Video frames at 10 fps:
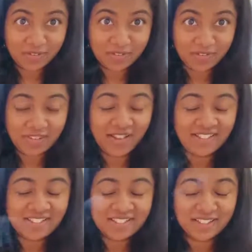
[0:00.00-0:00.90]

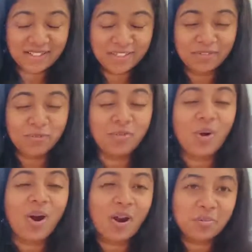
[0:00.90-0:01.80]
nice and
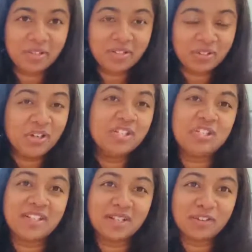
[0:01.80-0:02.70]
warm and
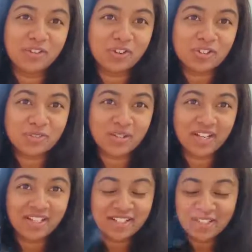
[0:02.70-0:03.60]
nourishing it looks, right?